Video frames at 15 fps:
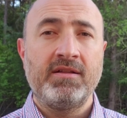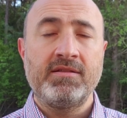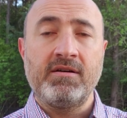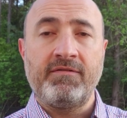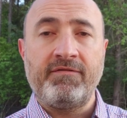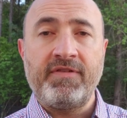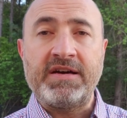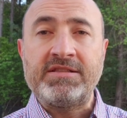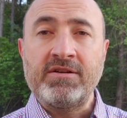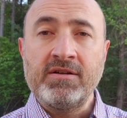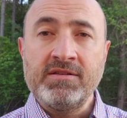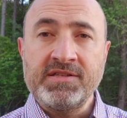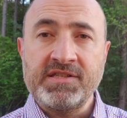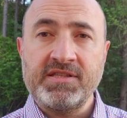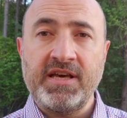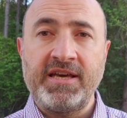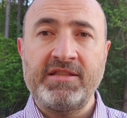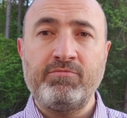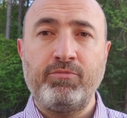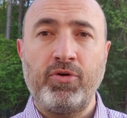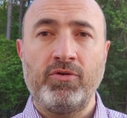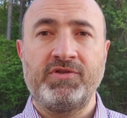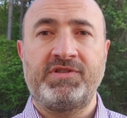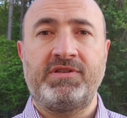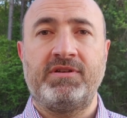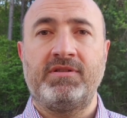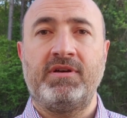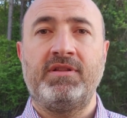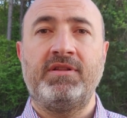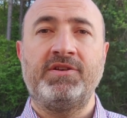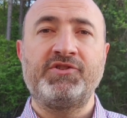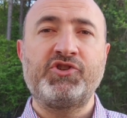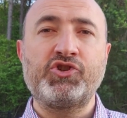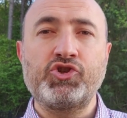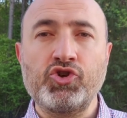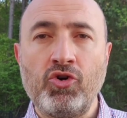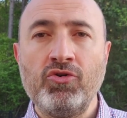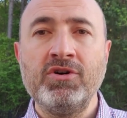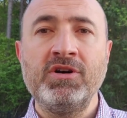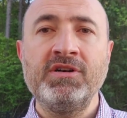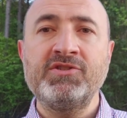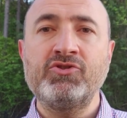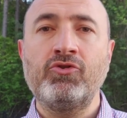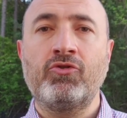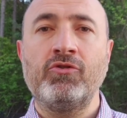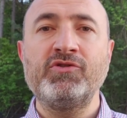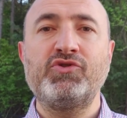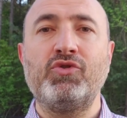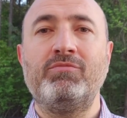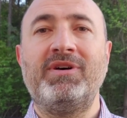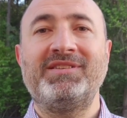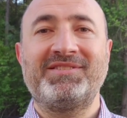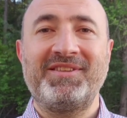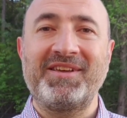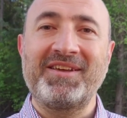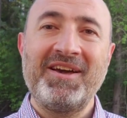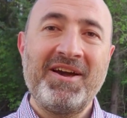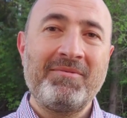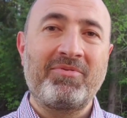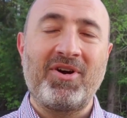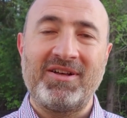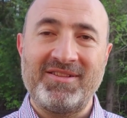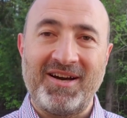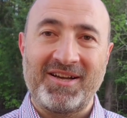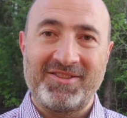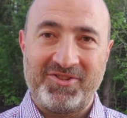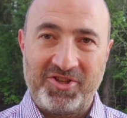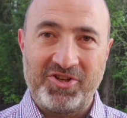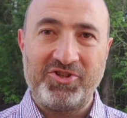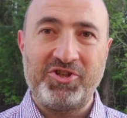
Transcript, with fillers: the federal state posted the strongest gross domestic product, the